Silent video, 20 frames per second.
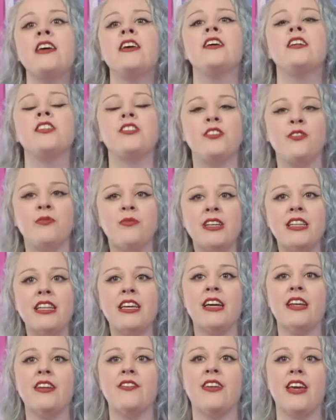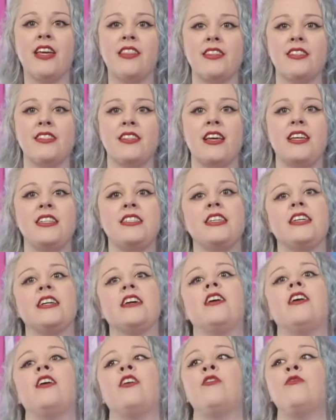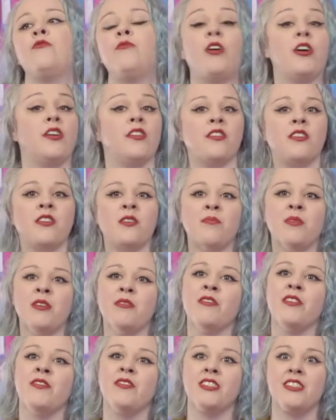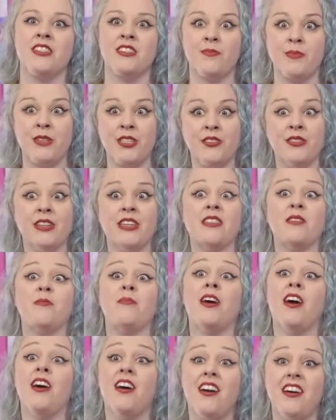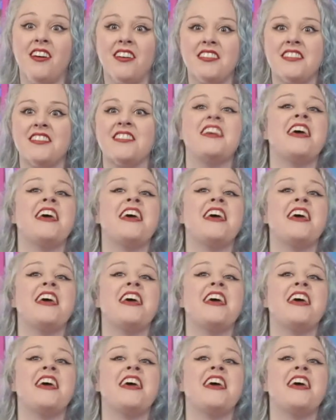So you really kind of get this idea of what the Pitt Rivers has been doing in the past,